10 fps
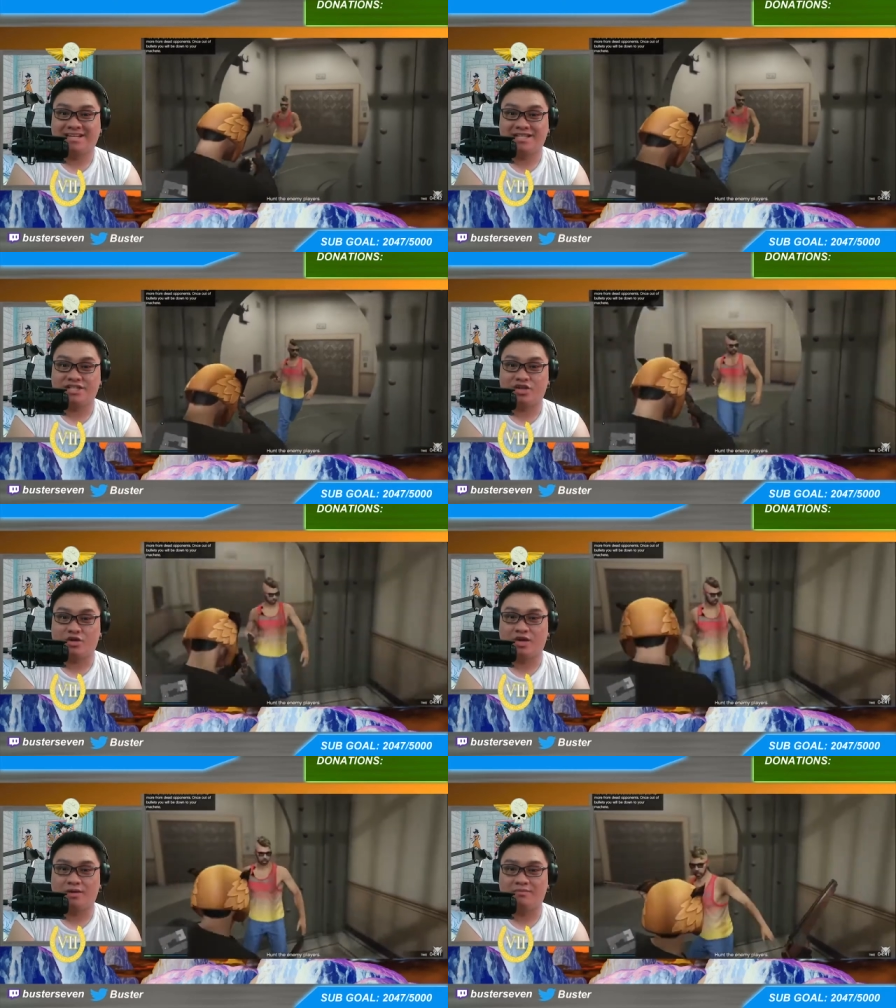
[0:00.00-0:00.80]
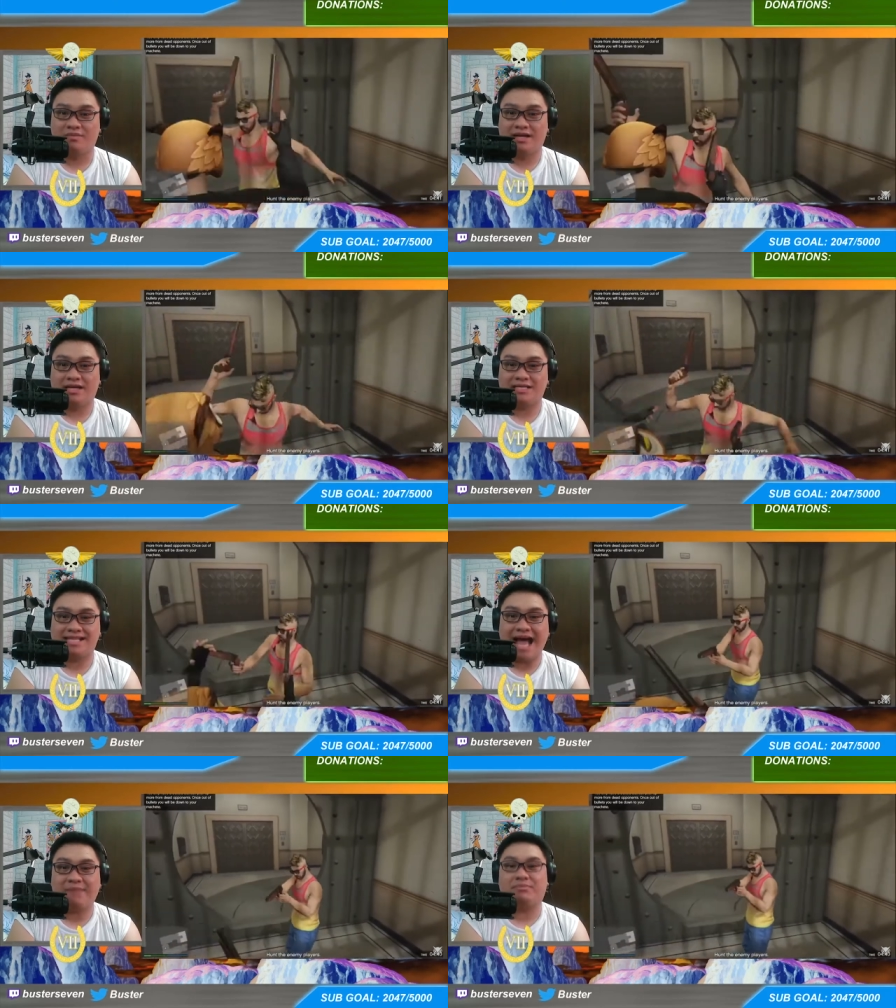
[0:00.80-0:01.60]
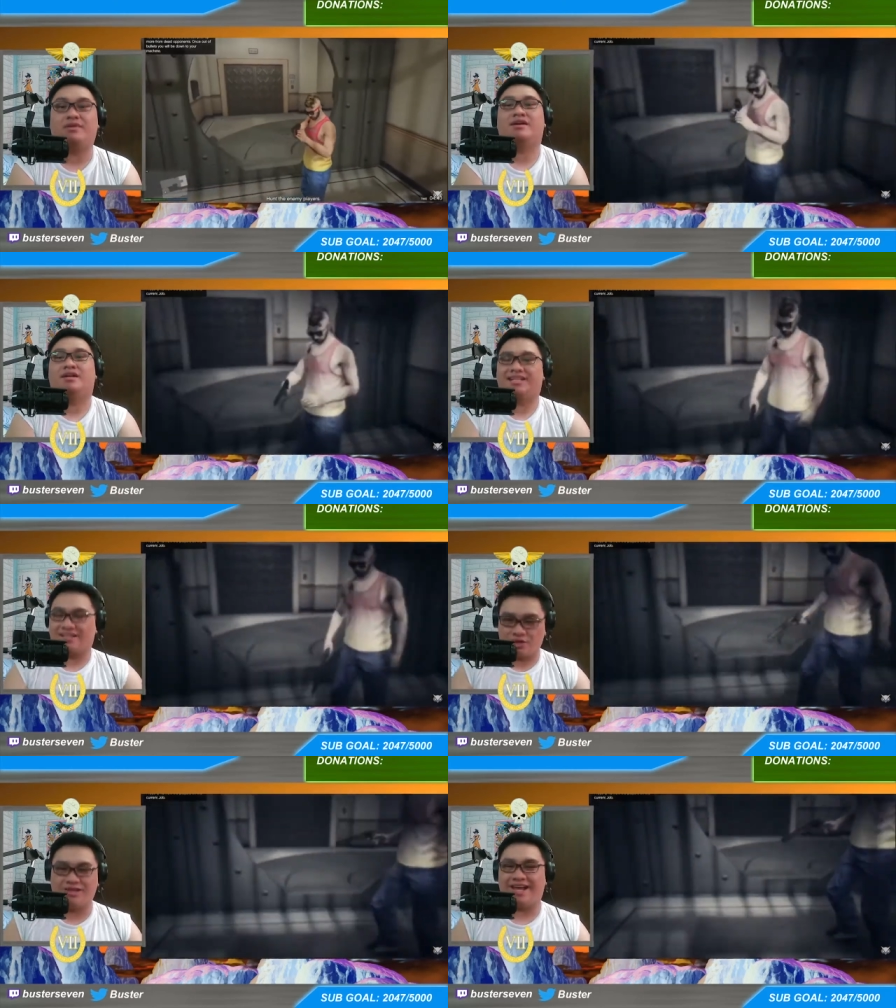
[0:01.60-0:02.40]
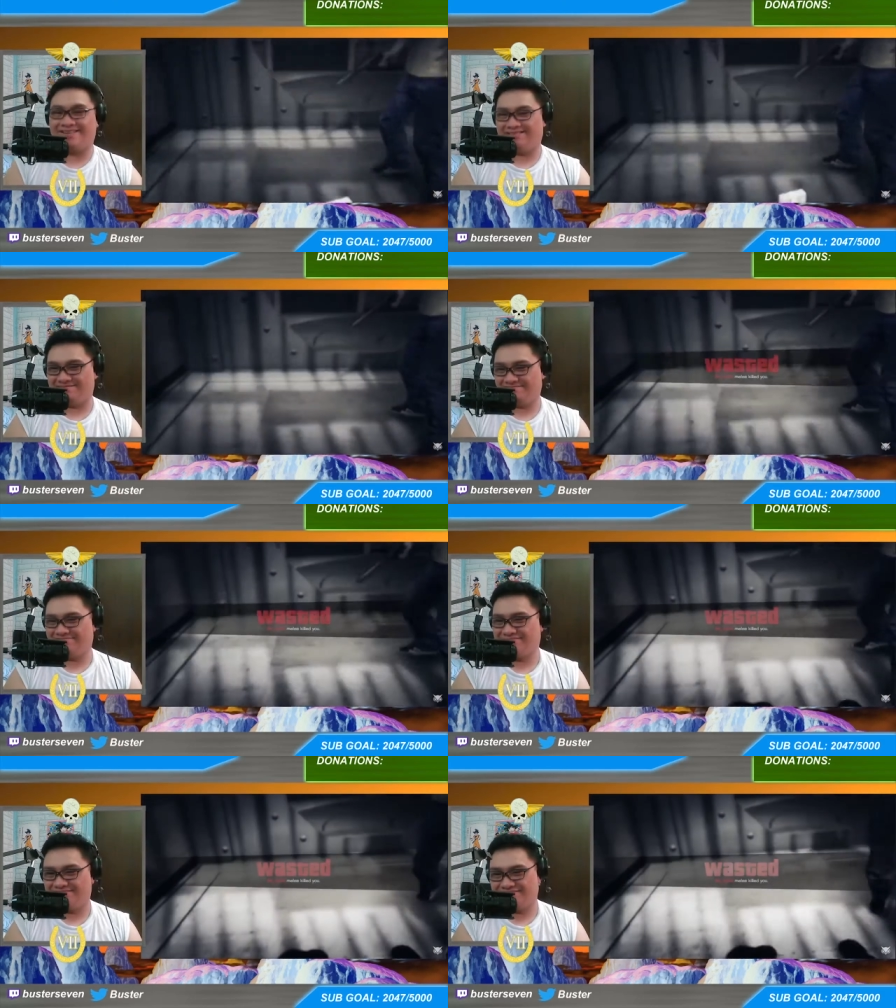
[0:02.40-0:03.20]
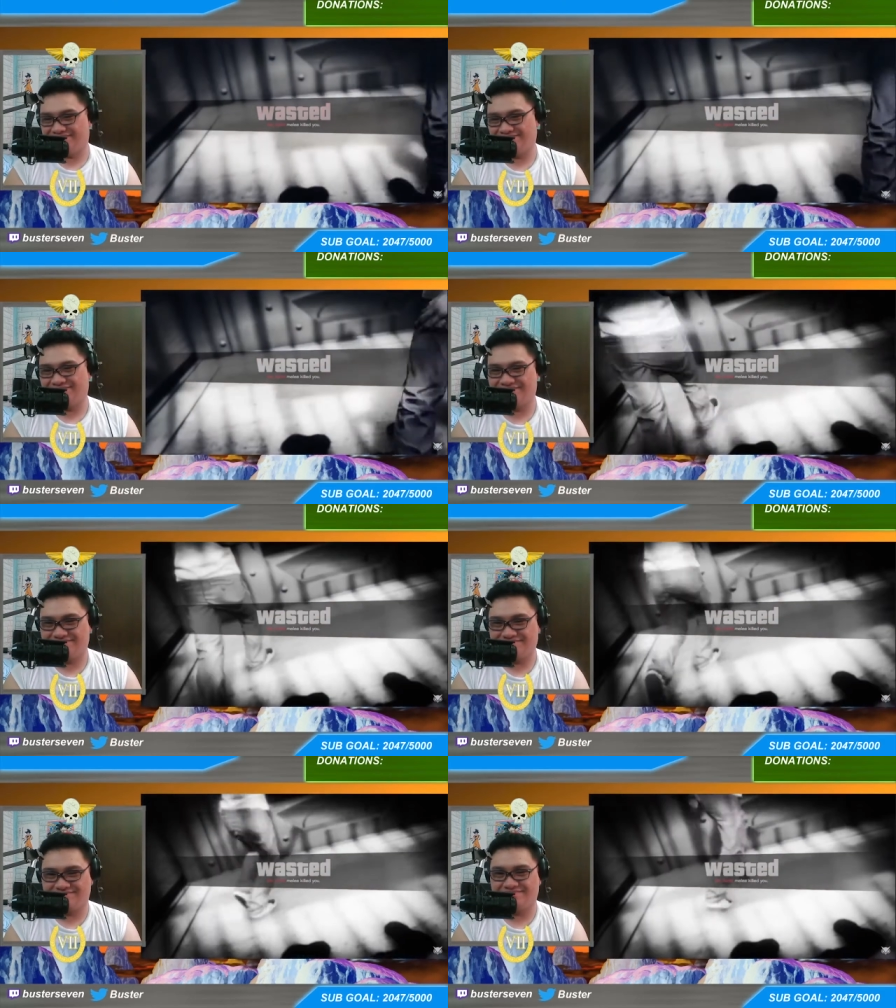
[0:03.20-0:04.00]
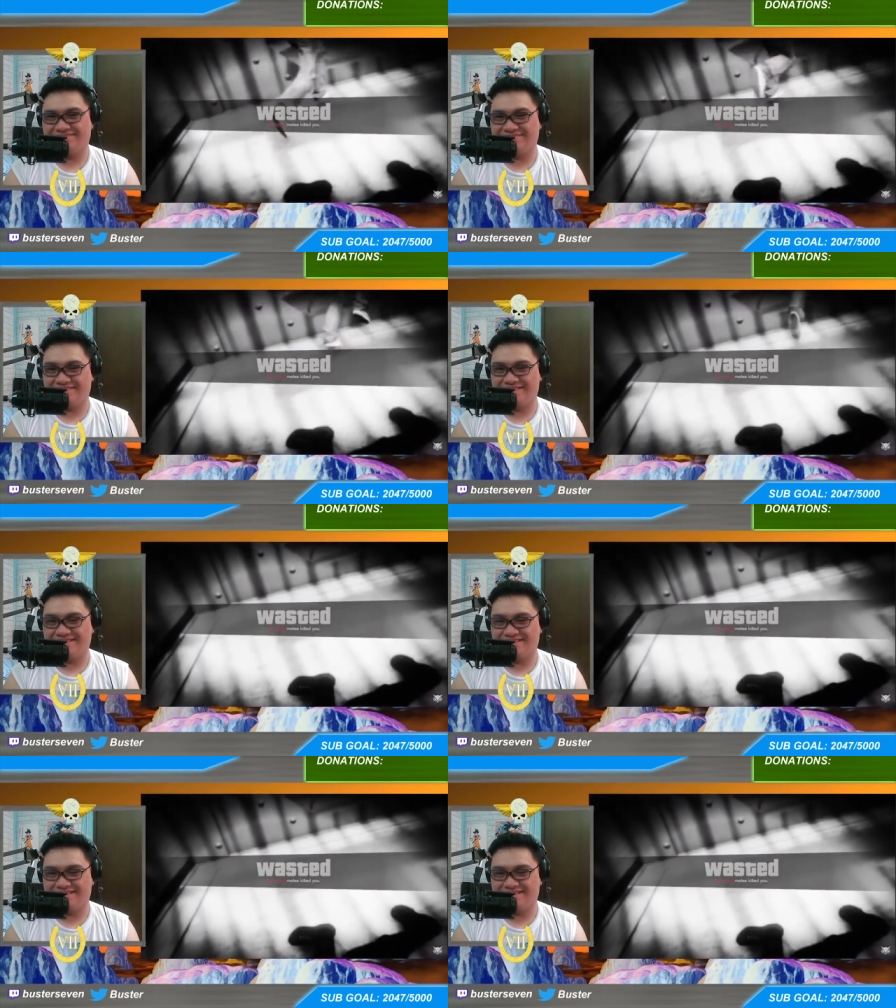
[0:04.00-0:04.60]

Shoot him. Slap! No Too late. What are you doing down